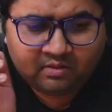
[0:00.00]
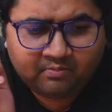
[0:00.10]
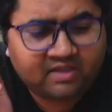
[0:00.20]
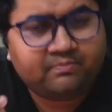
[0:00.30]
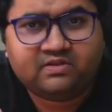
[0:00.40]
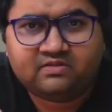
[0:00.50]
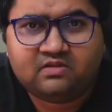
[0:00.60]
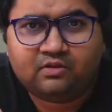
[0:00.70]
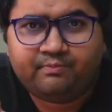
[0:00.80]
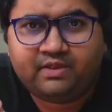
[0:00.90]
My
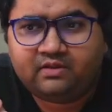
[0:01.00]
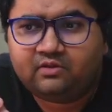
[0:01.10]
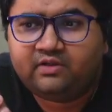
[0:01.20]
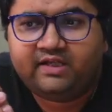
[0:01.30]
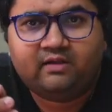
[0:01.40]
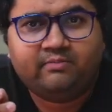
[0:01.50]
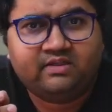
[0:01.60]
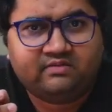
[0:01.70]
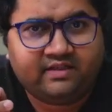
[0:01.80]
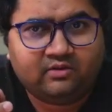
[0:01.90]
personal opinion on
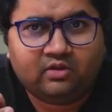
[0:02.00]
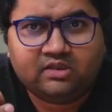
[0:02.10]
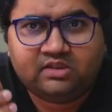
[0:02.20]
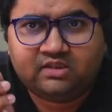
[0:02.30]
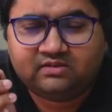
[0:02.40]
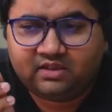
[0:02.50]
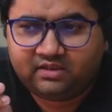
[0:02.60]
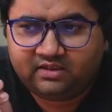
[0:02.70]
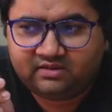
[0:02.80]
database technology is that